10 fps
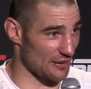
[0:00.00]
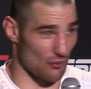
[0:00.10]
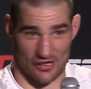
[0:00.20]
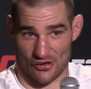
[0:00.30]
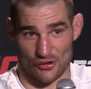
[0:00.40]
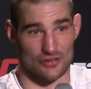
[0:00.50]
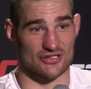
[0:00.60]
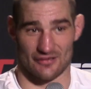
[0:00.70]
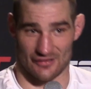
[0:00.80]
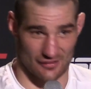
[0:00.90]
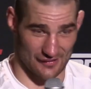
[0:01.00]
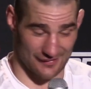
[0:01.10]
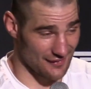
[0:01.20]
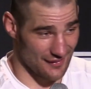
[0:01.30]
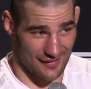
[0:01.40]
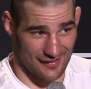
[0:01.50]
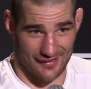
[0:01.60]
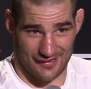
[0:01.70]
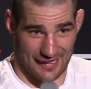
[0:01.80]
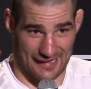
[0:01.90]
want to hurt you. You know, like,
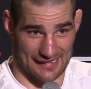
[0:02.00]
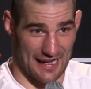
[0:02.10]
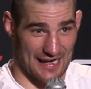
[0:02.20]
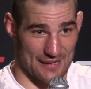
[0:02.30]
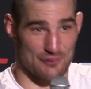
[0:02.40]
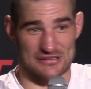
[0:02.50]
I gotta, I gotta put